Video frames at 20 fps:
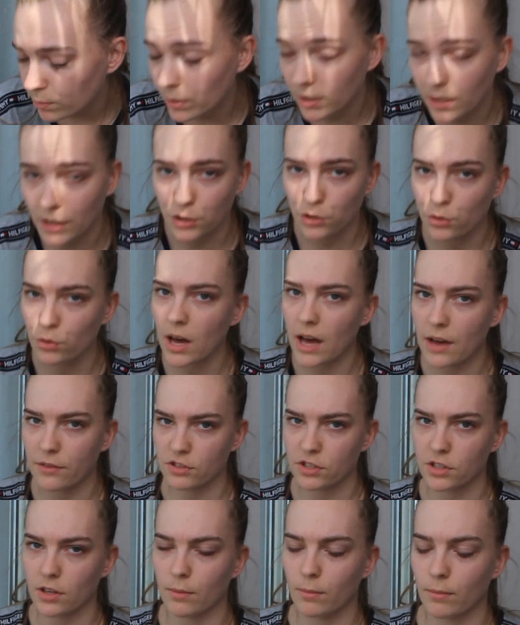but I do have
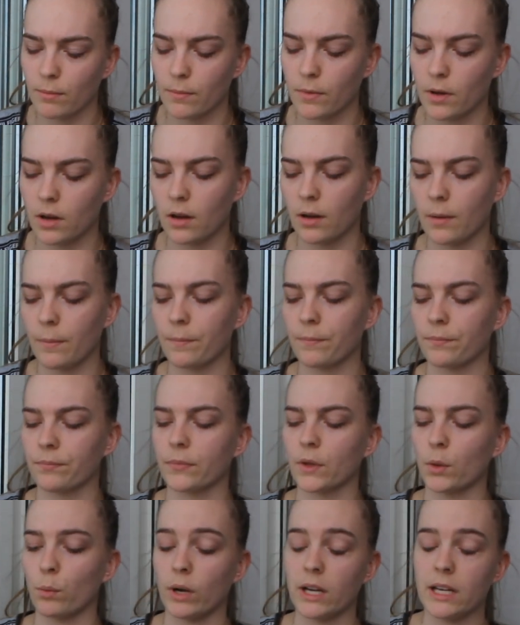some
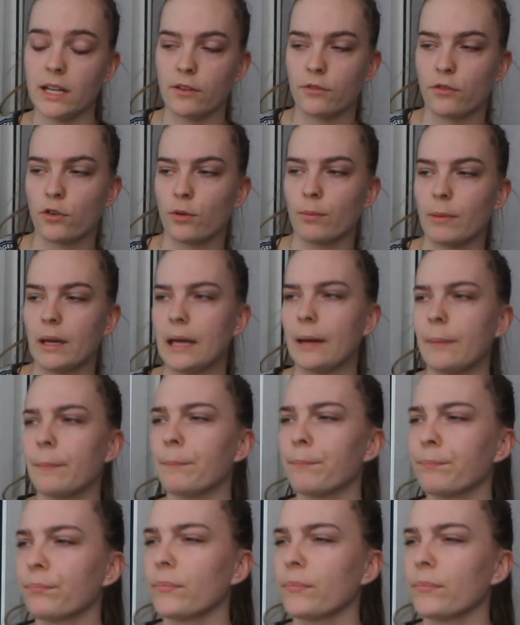waiting for me.